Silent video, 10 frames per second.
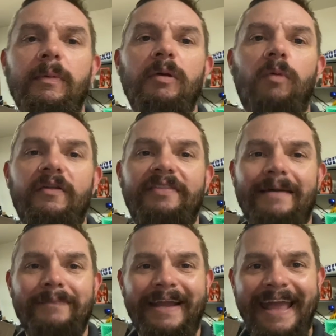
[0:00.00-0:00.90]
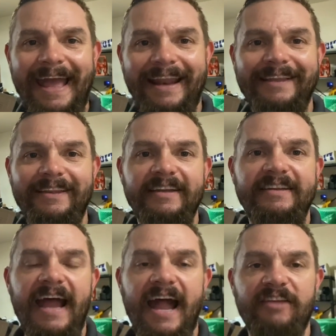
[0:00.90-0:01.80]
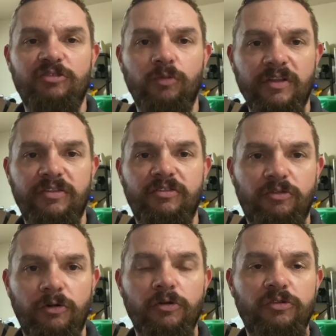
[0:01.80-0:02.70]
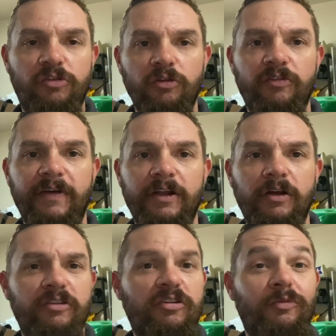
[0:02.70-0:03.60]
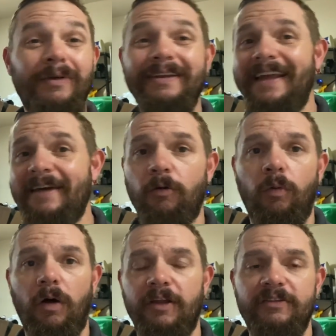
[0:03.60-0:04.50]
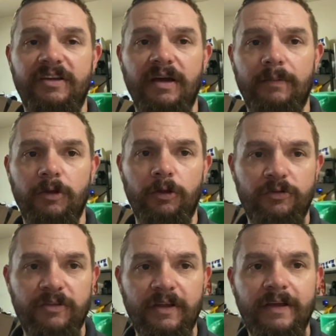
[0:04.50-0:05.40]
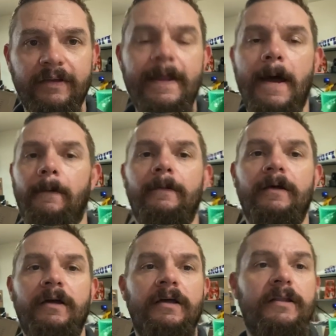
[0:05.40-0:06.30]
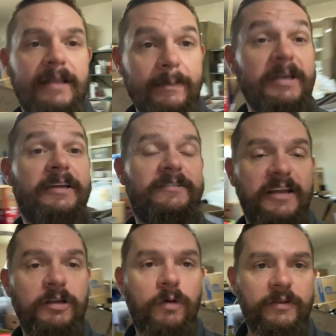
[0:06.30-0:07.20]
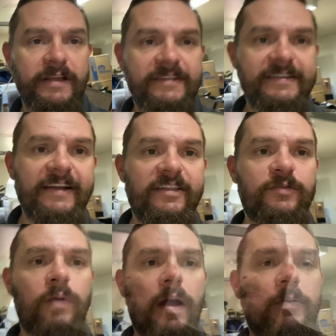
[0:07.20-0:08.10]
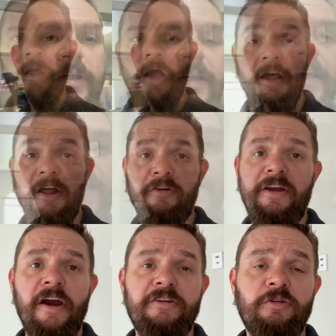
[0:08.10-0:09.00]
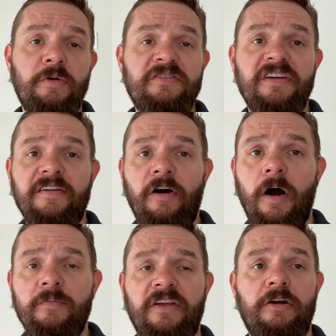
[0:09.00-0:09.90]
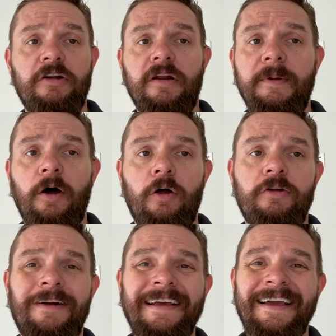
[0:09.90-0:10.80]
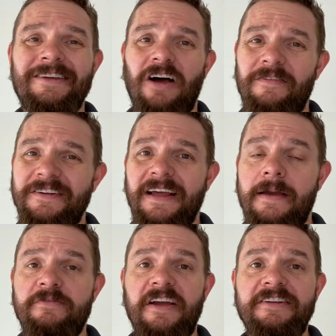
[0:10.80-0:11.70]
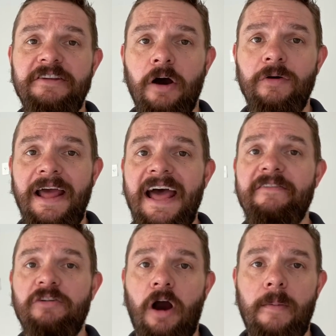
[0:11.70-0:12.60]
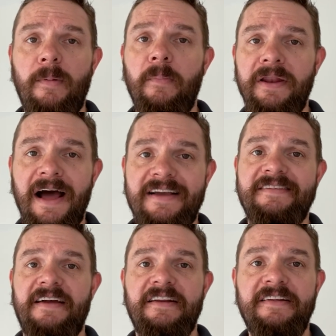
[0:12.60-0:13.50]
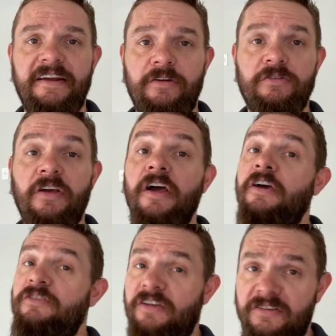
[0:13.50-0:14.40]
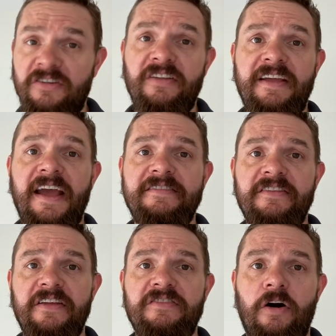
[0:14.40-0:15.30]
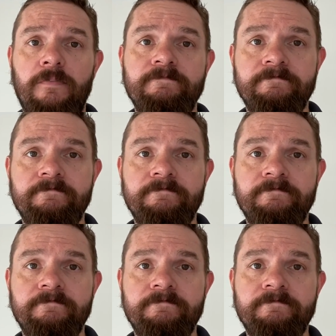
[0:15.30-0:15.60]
want that mechanically attached with screws to the vent hood is because we never want it to come loose. Now, let me continue on the inside of this property. Another characteristic of homes that are a little bit older is oftentimes they don't have carbon monoxide detectors, such as the case in this home.